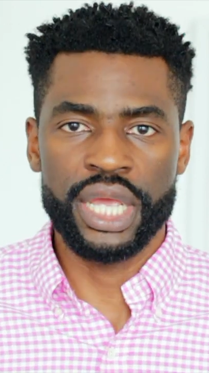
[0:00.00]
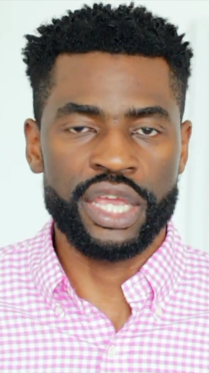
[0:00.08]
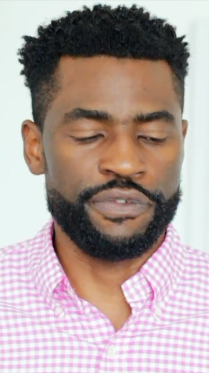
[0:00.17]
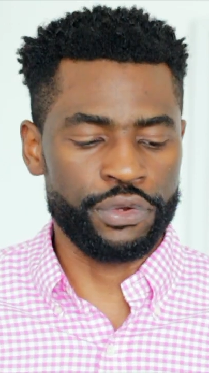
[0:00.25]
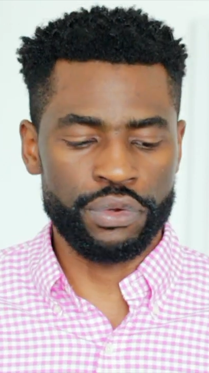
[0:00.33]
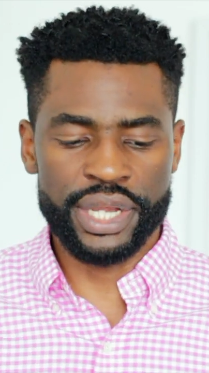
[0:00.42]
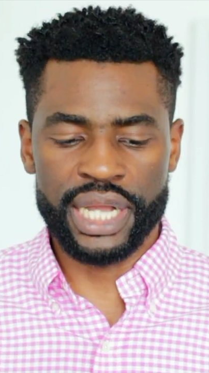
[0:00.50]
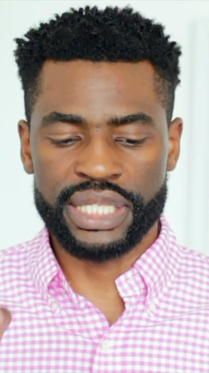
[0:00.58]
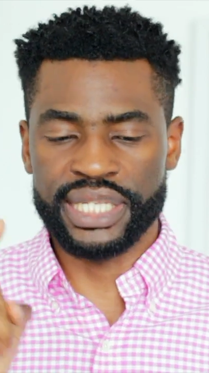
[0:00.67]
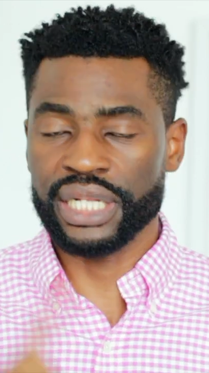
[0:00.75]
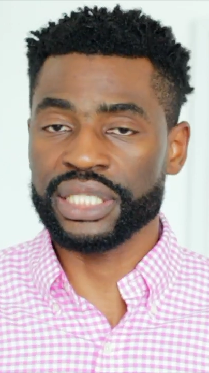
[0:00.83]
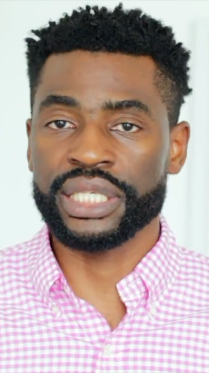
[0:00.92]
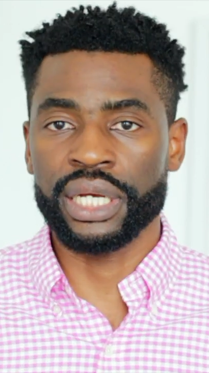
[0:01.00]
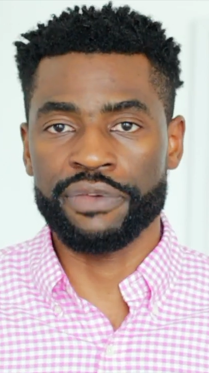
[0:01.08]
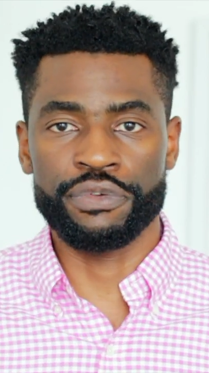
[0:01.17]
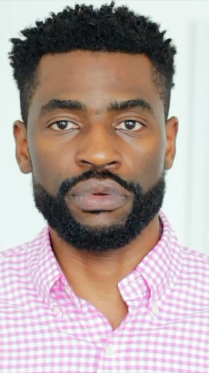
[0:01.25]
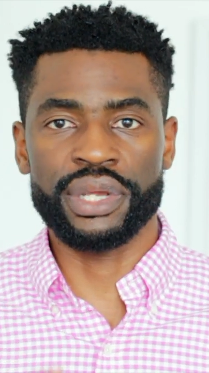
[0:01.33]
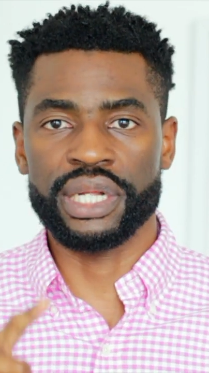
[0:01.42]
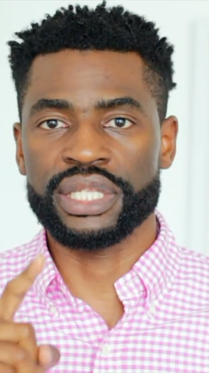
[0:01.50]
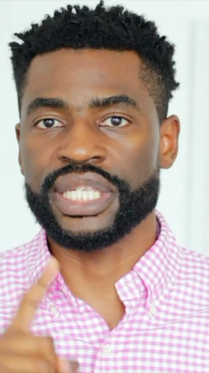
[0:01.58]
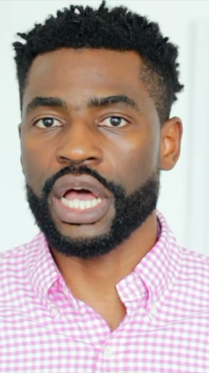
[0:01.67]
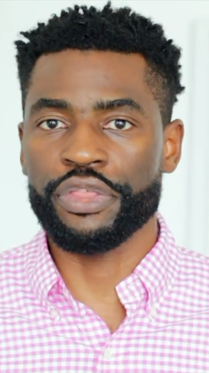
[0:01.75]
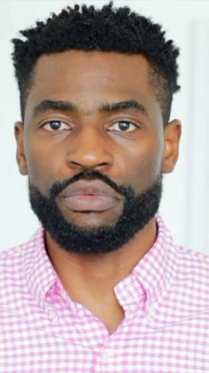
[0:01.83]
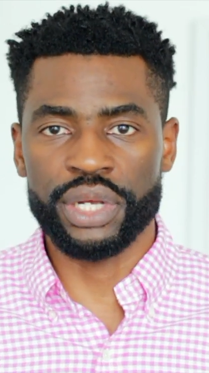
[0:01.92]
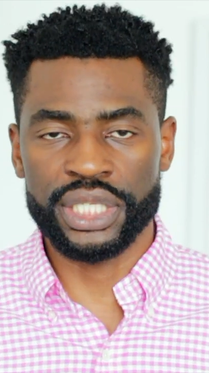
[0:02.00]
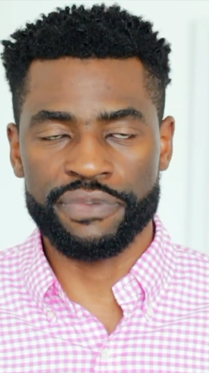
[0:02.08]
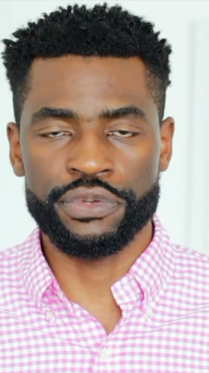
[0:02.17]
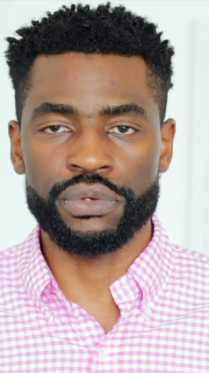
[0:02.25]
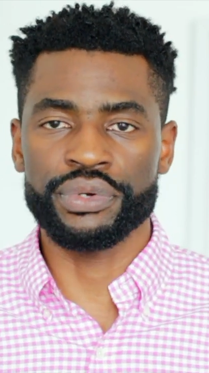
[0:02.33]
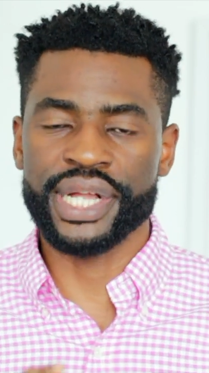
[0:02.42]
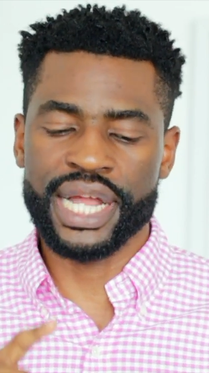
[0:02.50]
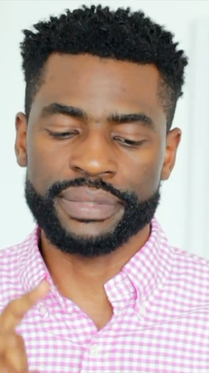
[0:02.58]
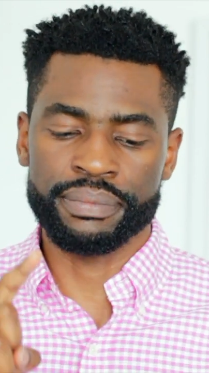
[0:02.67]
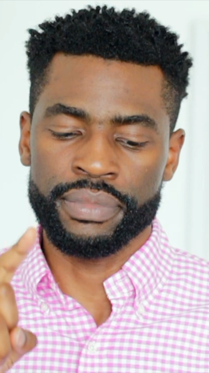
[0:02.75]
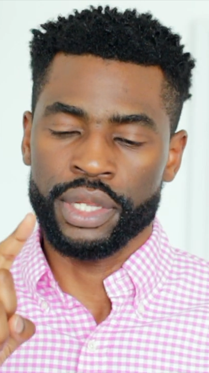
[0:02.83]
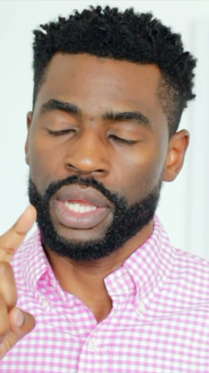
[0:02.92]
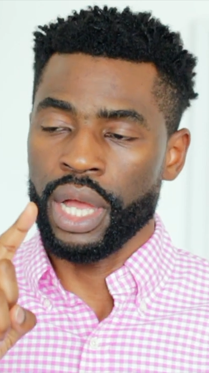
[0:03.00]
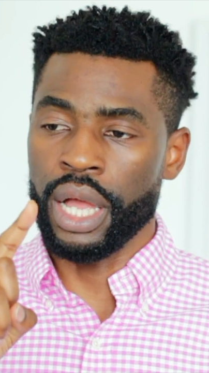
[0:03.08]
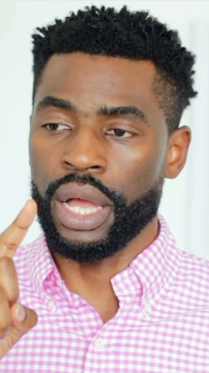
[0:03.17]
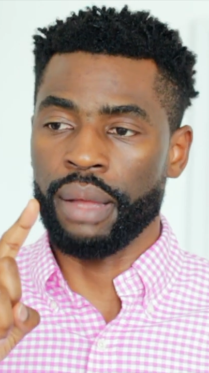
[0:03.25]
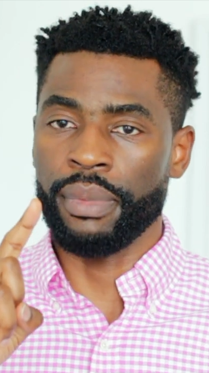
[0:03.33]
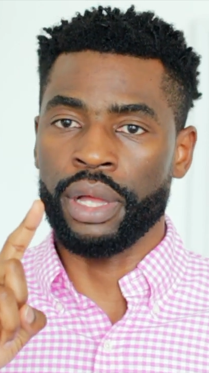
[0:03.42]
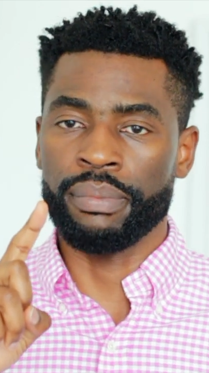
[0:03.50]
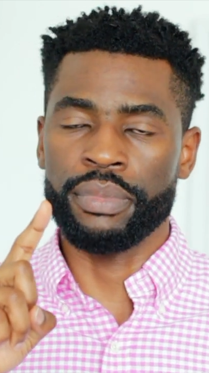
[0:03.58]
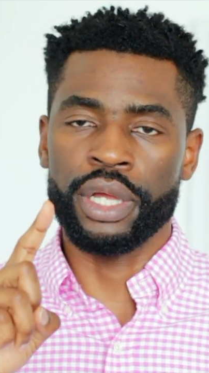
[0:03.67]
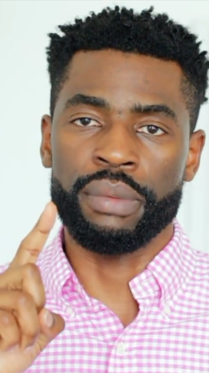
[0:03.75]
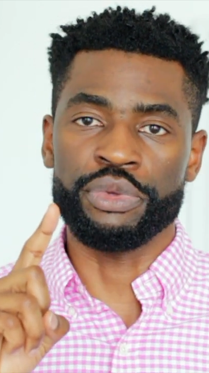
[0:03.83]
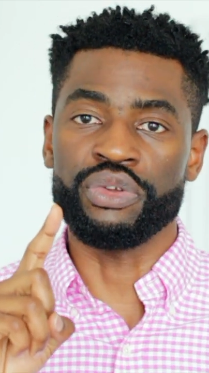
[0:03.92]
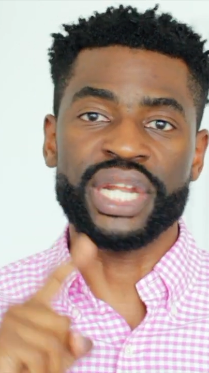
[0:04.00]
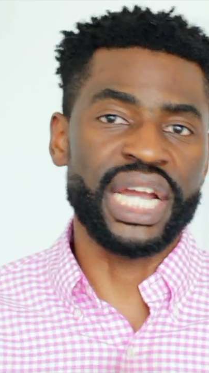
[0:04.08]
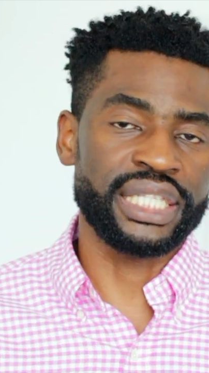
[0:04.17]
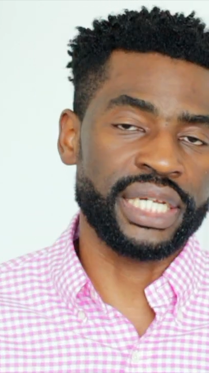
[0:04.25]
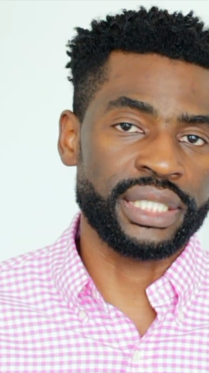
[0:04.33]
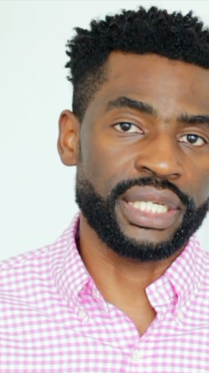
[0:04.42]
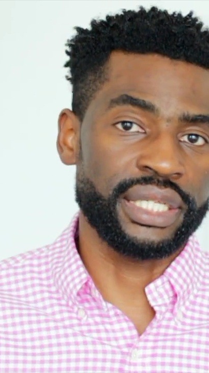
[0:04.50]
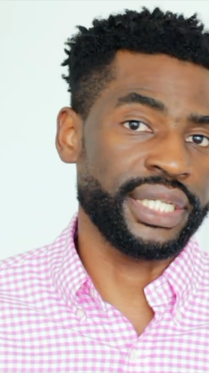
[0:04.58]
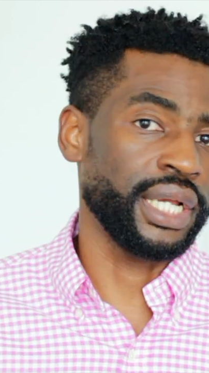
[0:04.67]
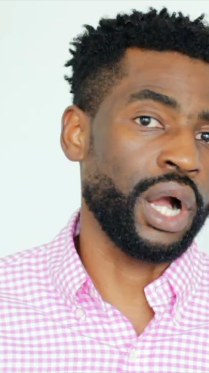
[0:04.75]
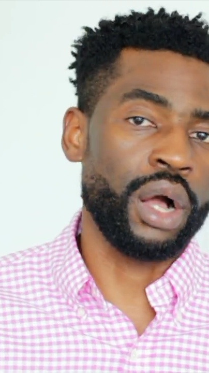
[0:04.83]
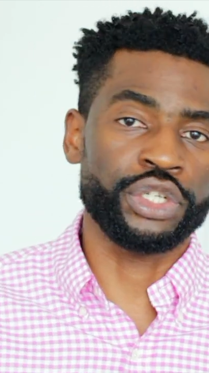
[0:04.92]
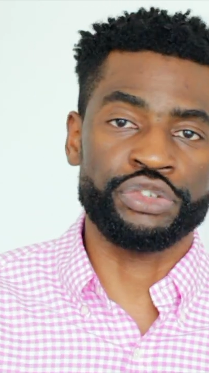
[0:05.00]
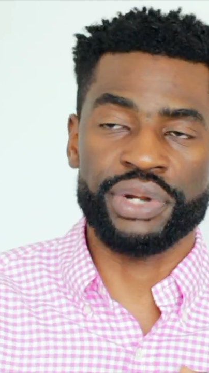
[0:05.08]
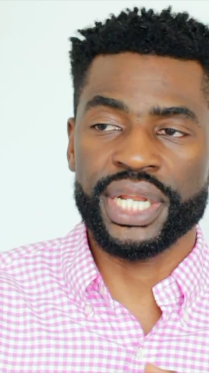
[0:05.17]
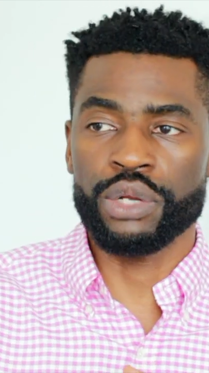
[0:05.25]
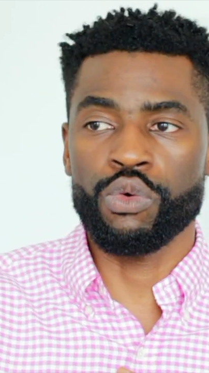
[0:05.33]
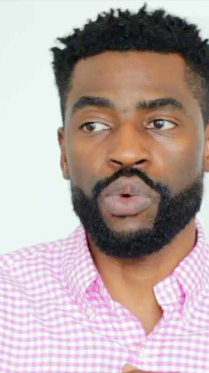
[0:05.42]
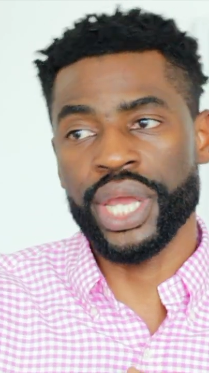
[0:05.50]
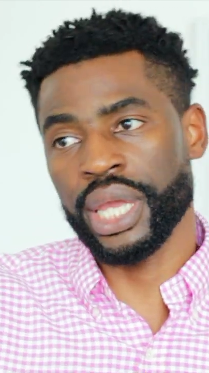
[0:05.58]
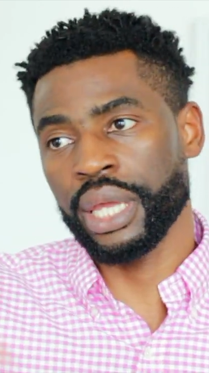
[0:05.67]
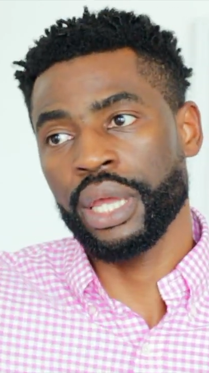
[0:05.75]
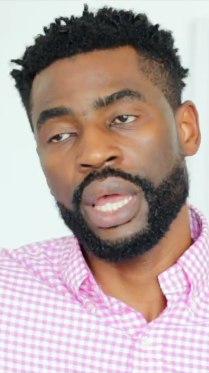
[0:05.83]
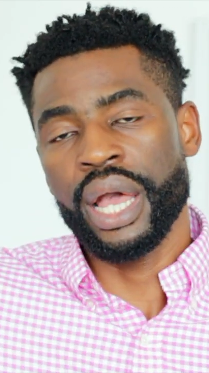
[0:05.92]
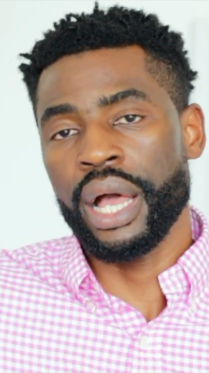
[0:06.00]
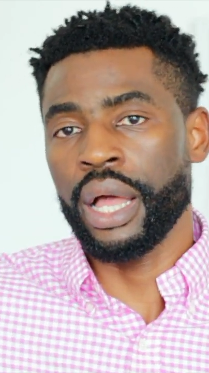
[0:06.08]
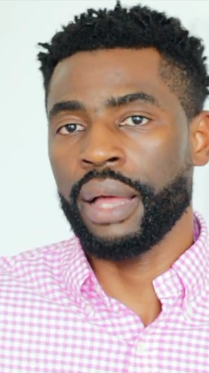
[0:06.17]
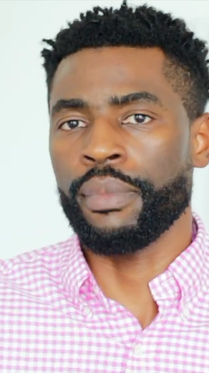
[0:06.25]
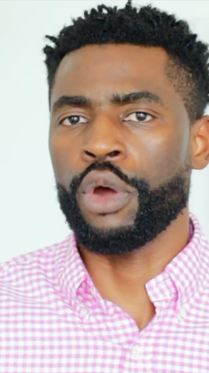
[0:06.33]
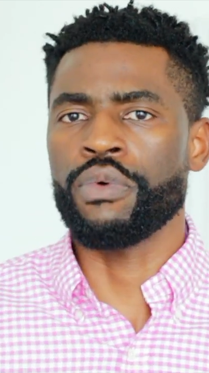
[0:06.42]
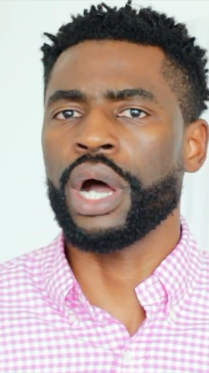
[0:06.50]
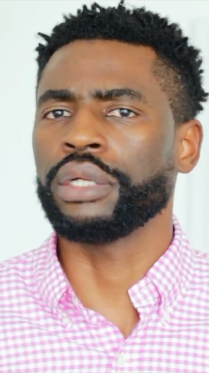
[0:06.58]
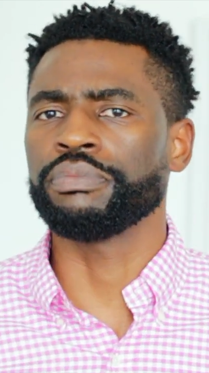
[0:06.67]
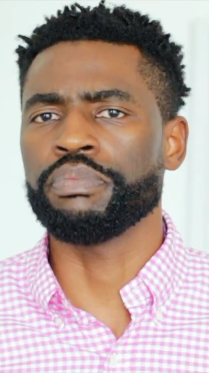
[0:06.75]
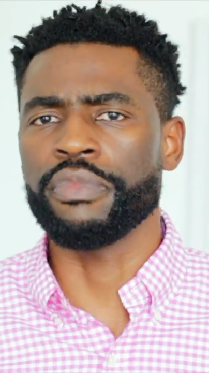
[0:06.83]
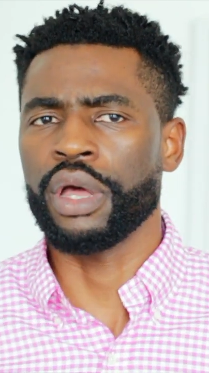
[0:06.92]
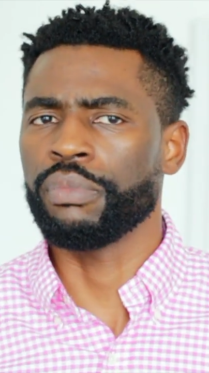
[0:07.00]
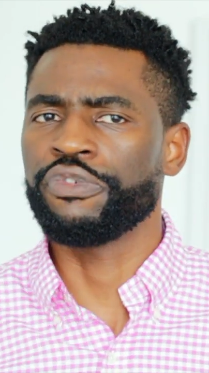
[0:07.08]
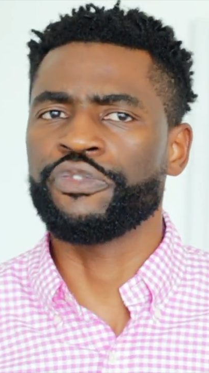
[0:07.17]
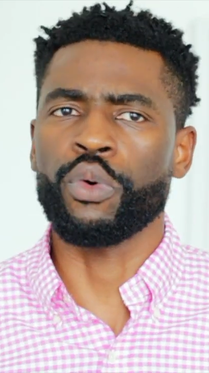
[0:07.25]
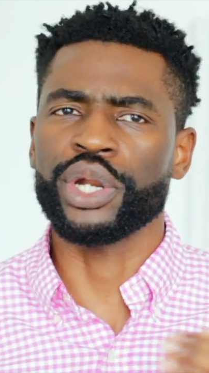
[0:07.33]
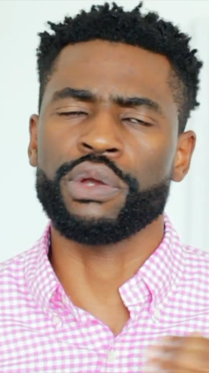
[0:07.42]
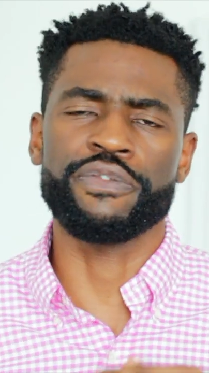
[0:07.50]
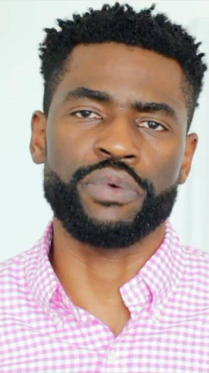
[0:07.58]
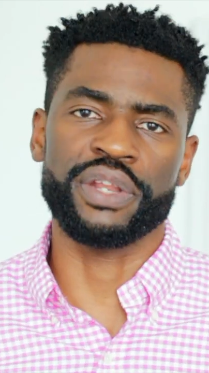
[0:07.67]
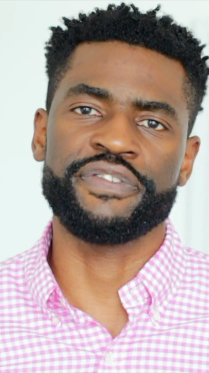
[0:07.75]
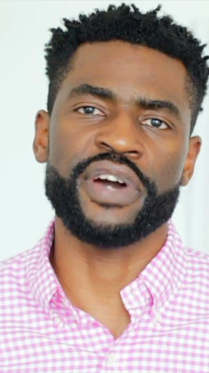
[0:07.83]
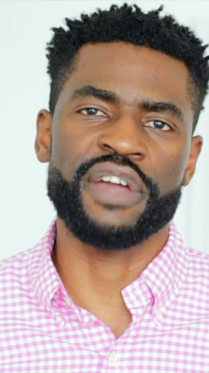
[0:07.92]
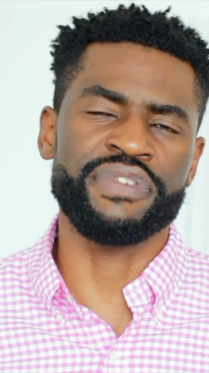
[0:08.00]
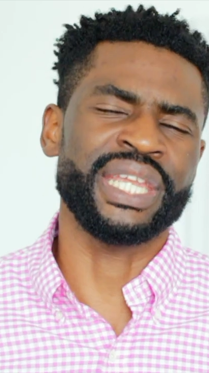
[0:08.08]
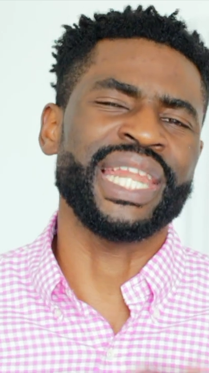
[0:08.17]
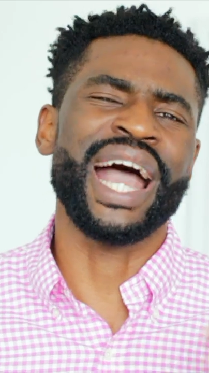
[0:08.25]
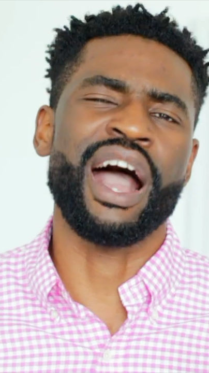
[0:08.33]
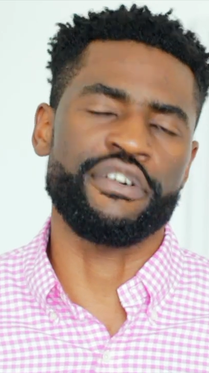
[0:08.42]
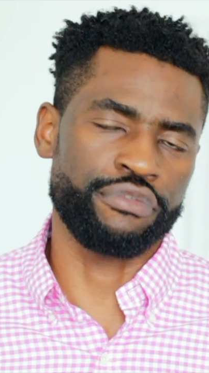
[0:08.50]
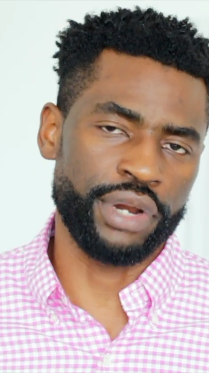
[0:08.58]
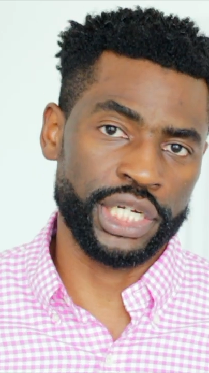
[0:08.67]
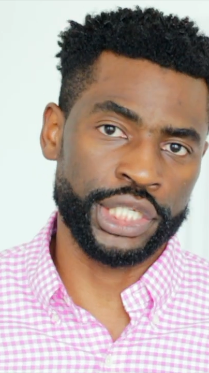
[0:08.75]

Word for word: If you look at Delta, if you look at Southwest, if you look at um, um, um, United, they are trading way um, around um, forty or forty-five in average.